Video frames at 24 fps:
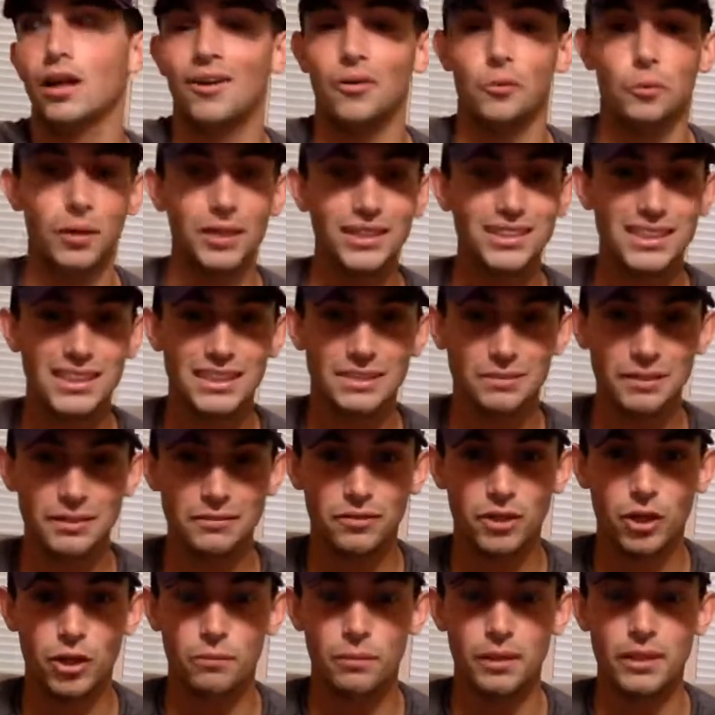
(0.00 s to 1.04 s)
what does this mean
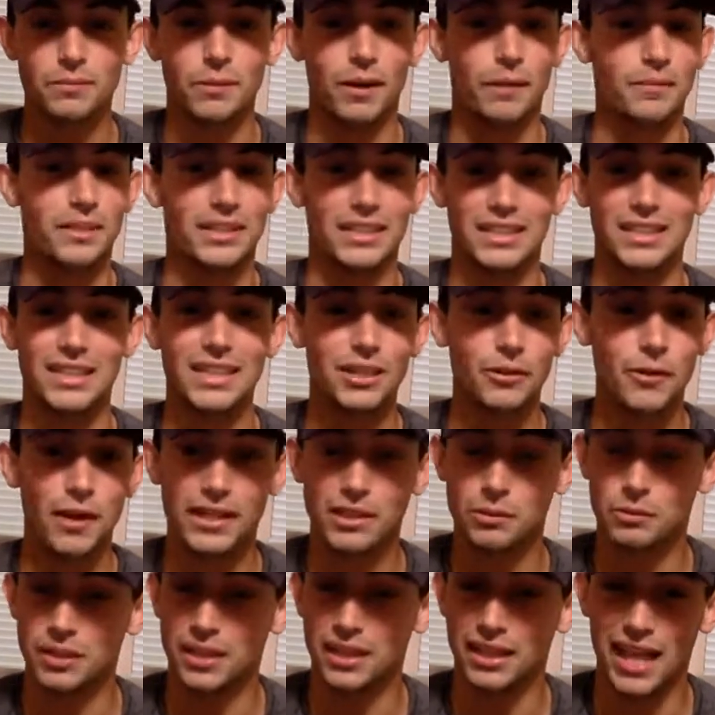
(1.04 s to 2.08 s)
for going baseball? I mean, he
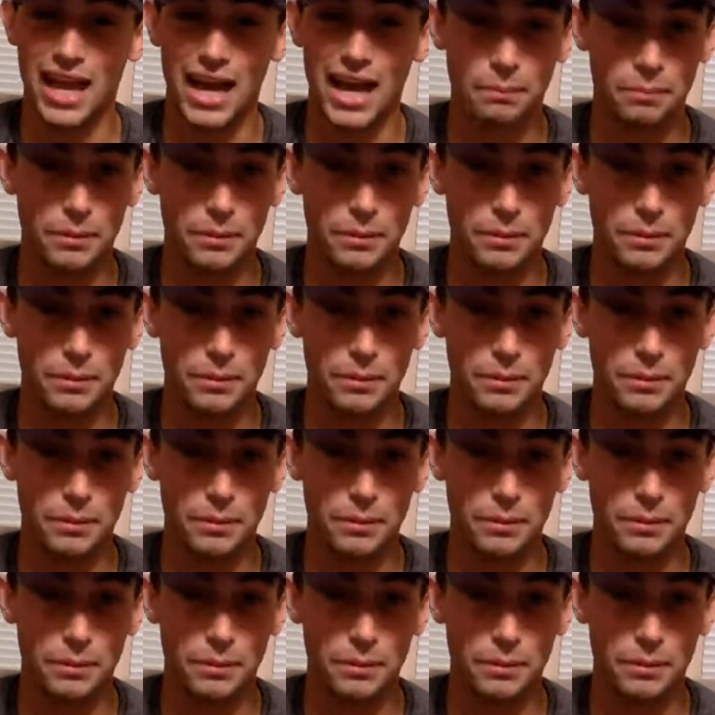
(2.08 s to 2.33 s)
interacted with a lot